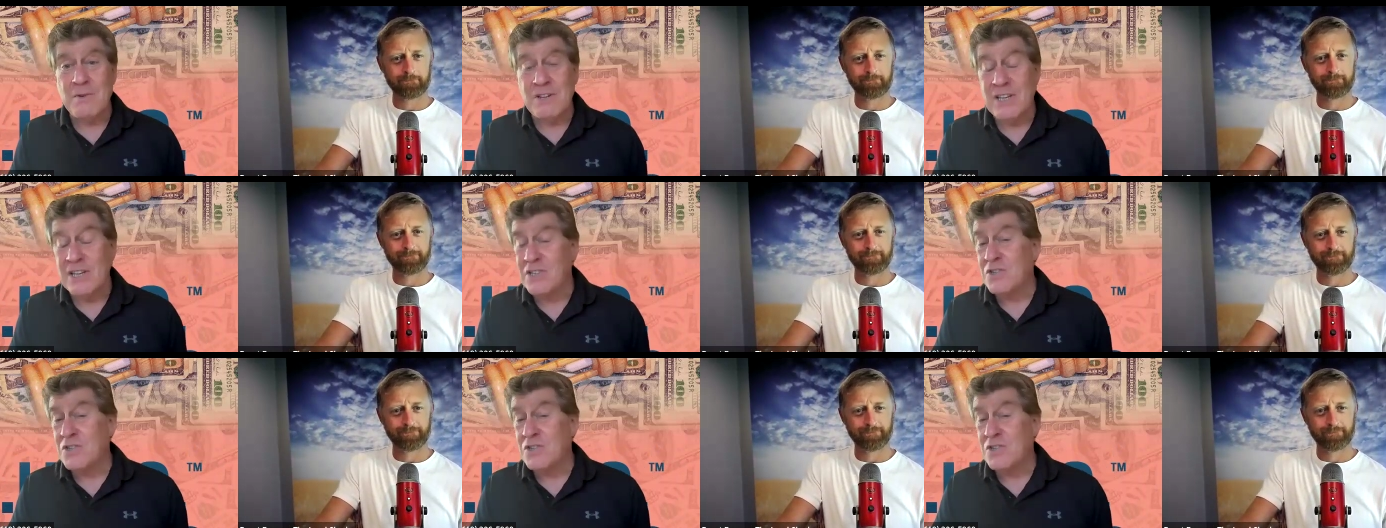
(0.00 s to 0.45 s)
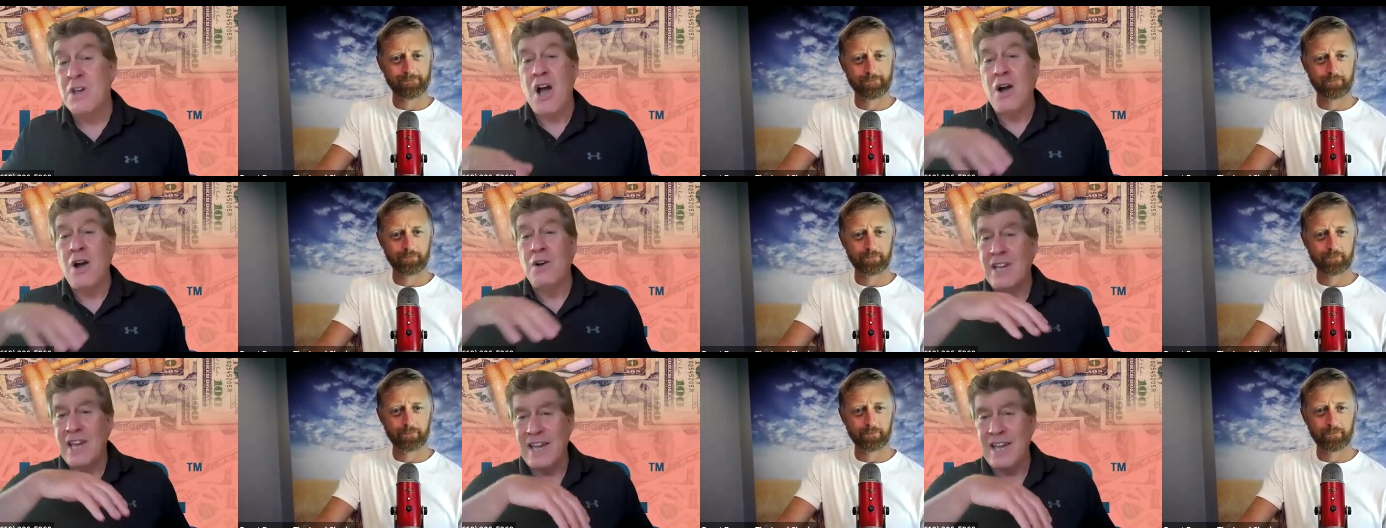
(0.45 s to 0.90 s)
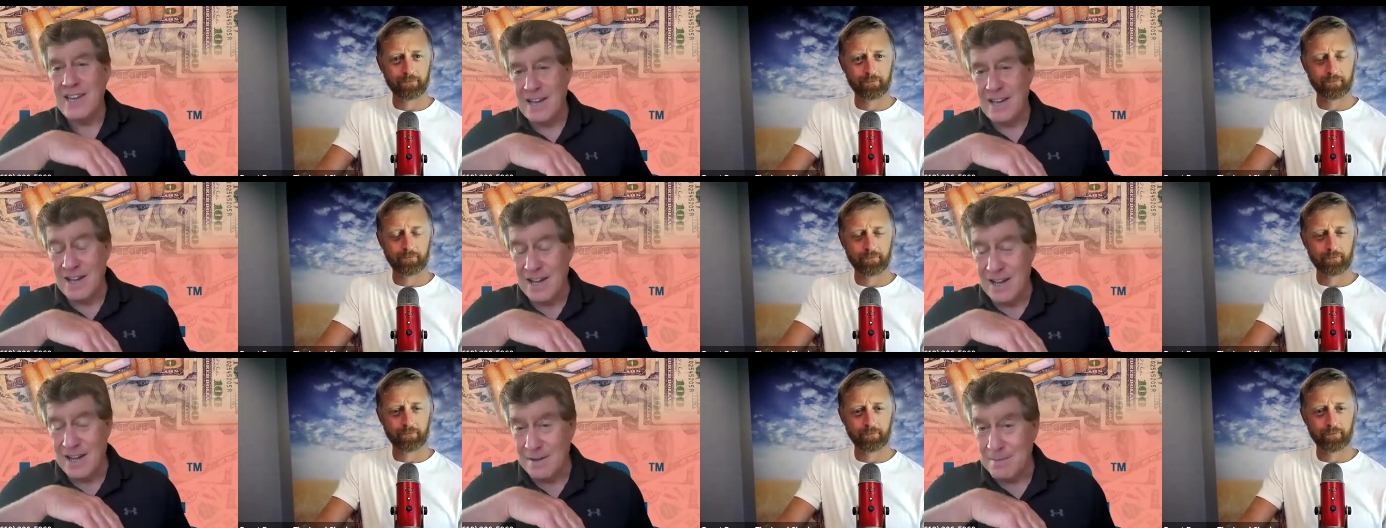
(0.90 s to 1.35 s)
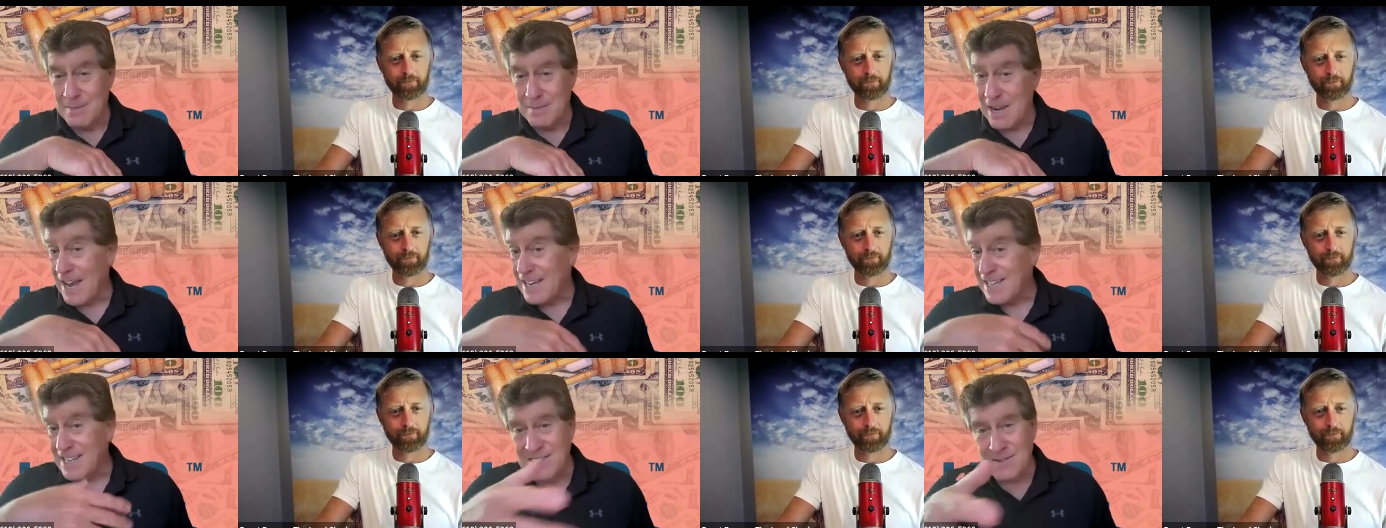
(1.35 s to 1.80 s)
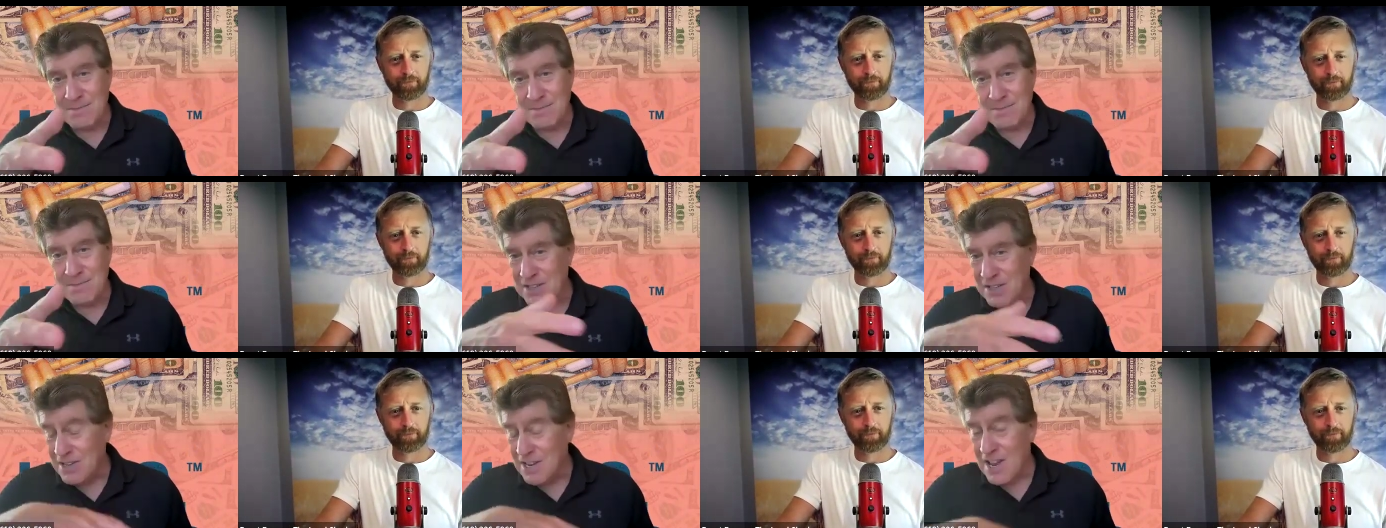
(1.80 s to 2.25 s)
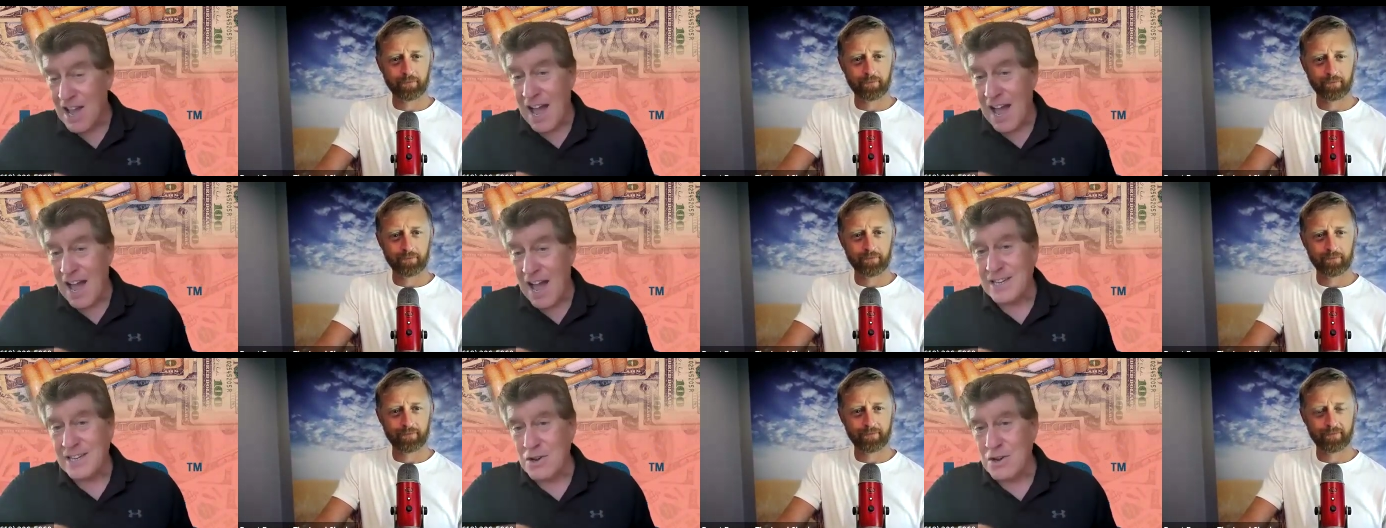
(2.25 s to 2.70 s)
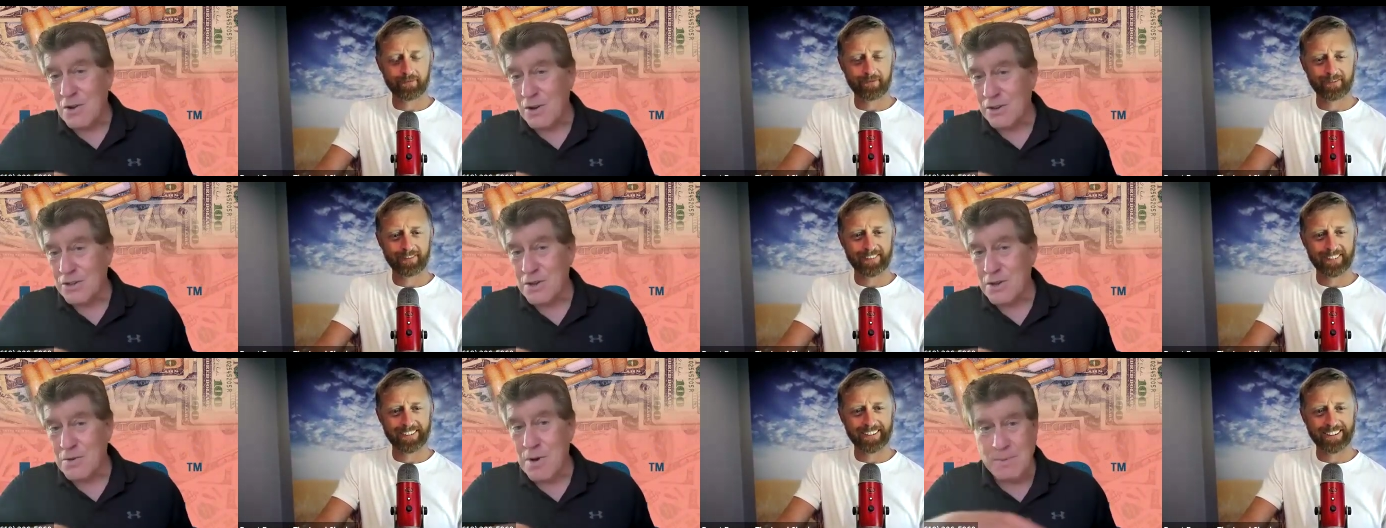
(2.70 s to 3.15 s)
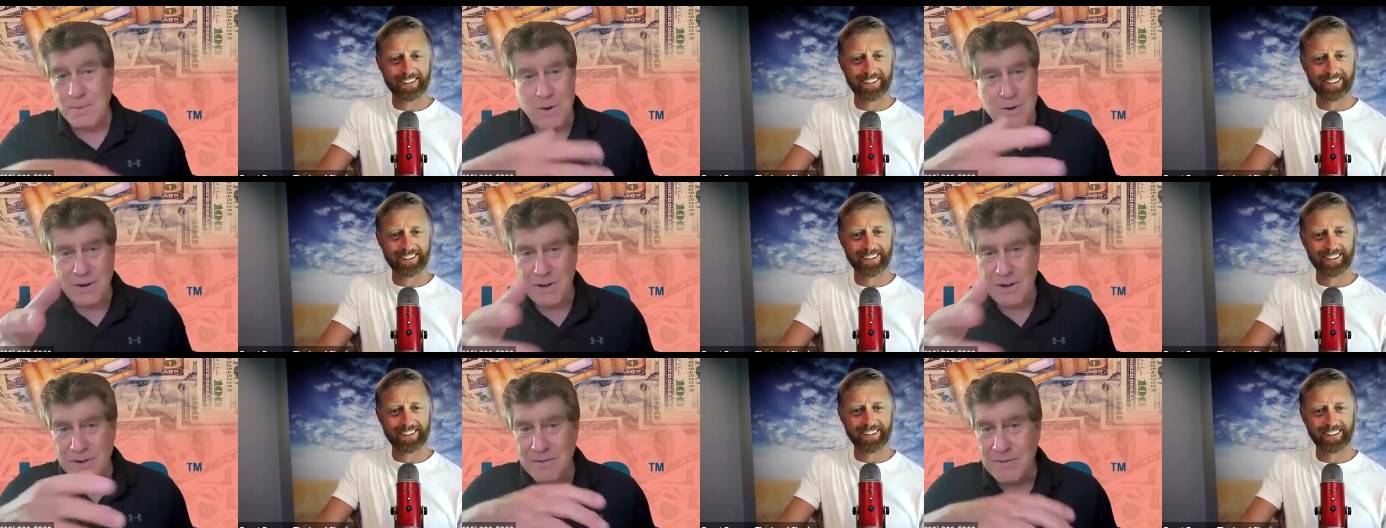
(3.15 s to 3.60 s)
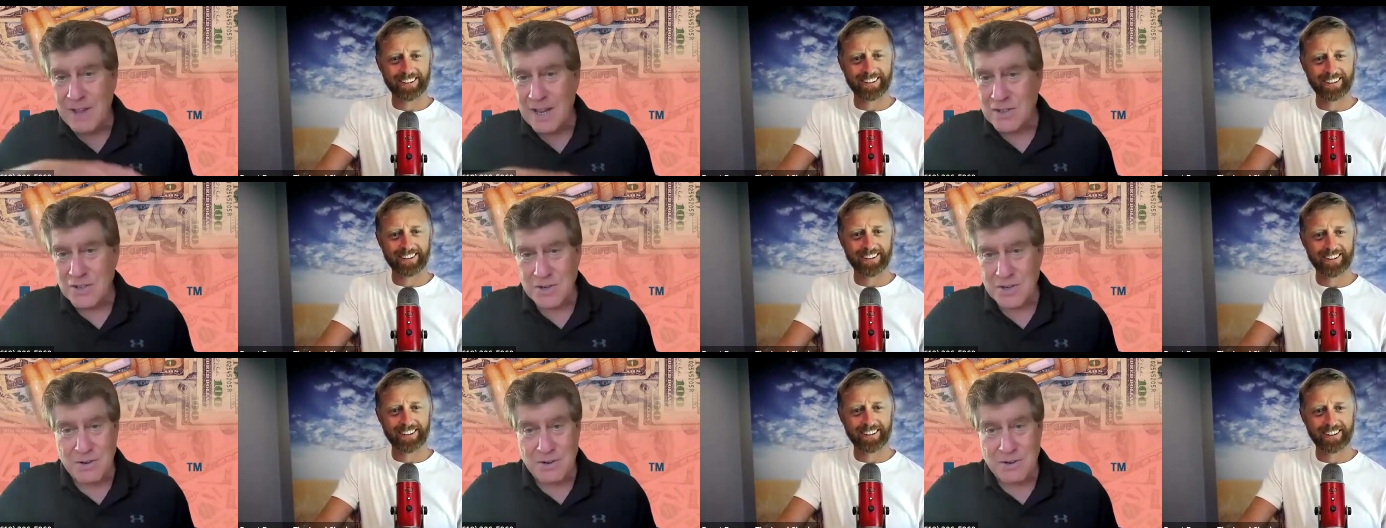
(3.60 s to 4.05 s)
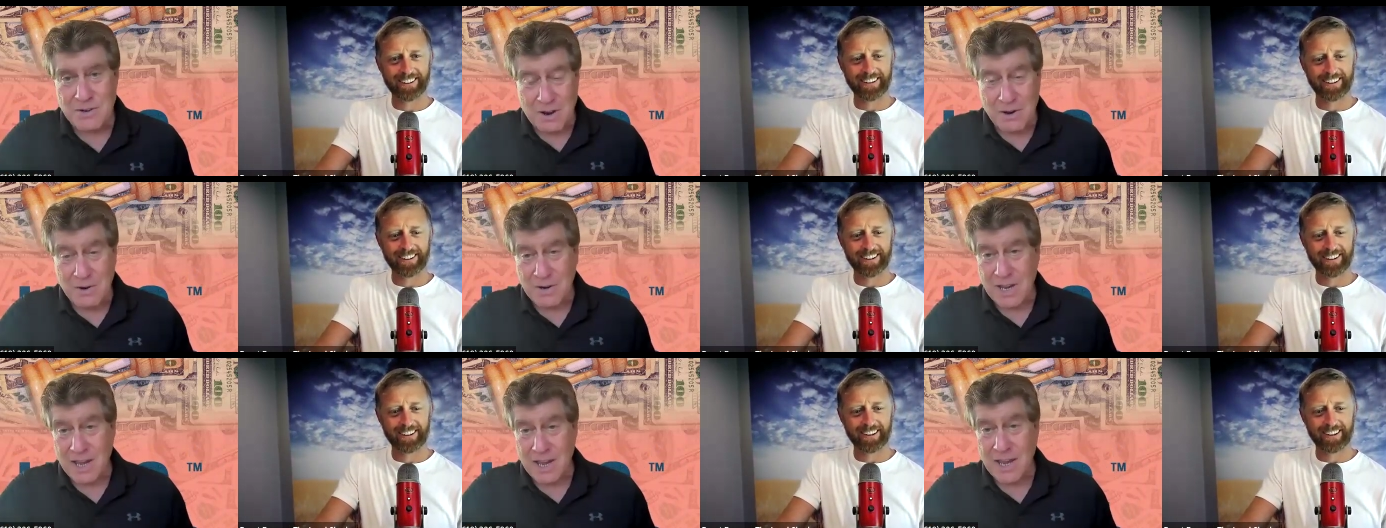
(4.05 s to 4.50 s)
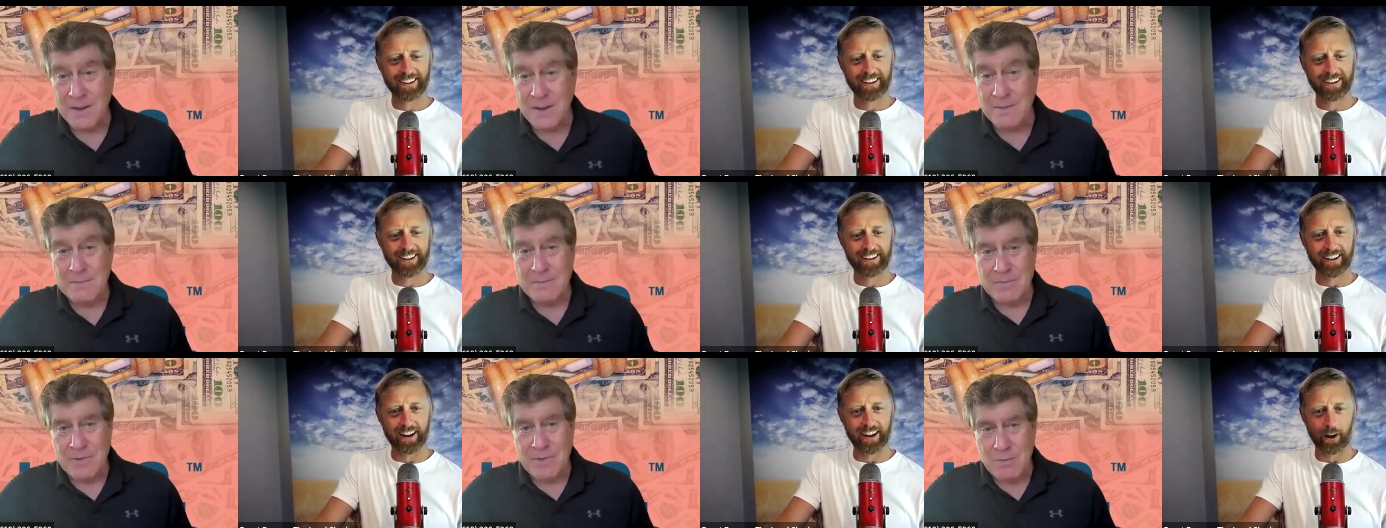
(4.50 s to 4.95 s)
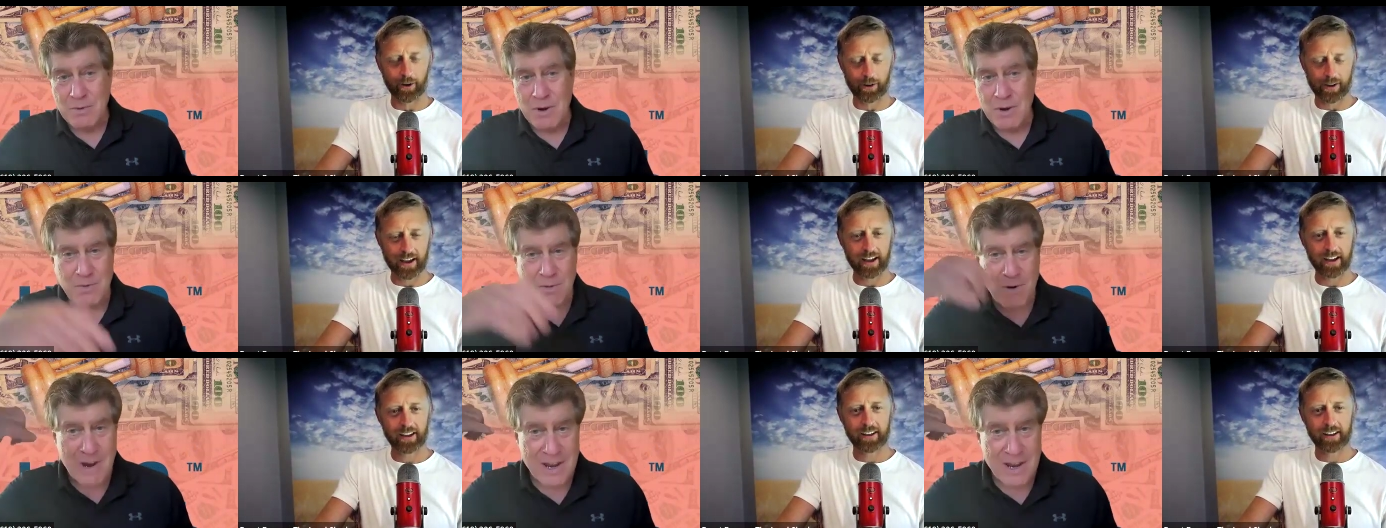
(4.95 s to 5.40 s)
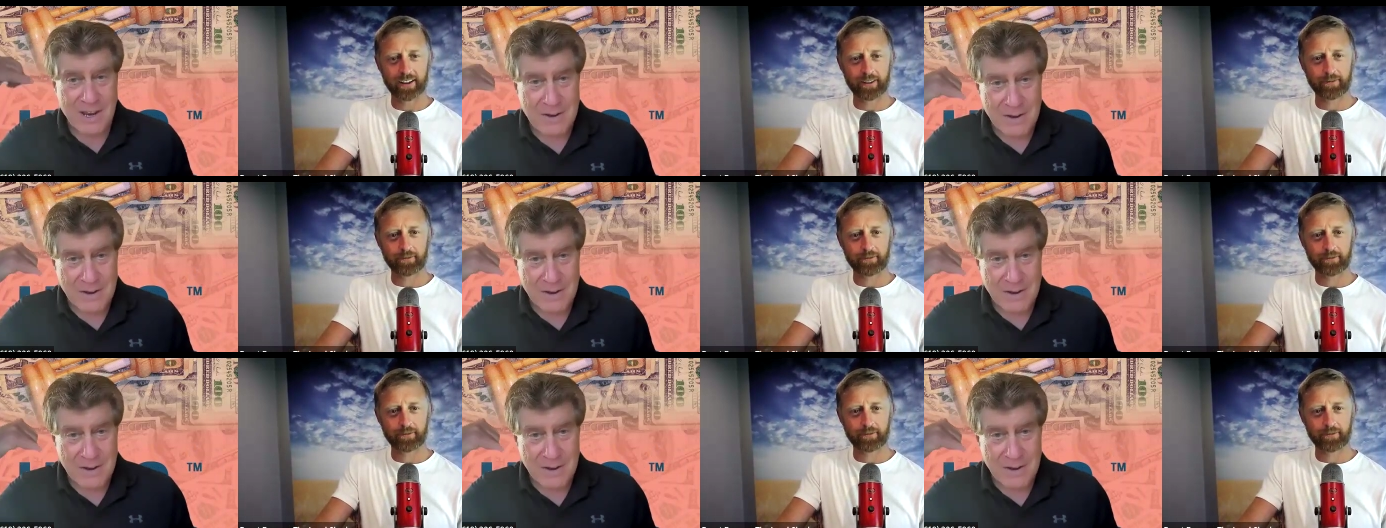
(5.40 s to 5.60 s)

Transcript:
Speaker 1: Let's do. Okay, and I can be the. I can call you up. You're an investor. Okay. Okay. Ring, ring.